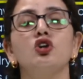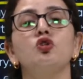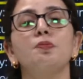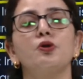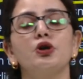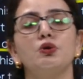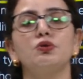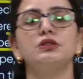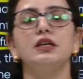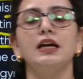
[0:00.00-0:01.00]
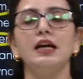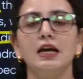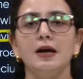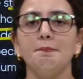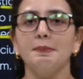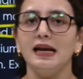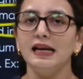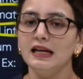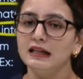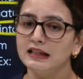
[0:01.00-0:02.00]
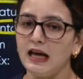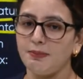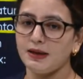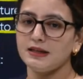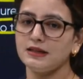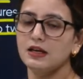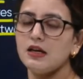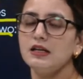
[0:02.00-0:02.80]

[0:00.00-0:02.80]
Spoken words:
to produce the male gametes.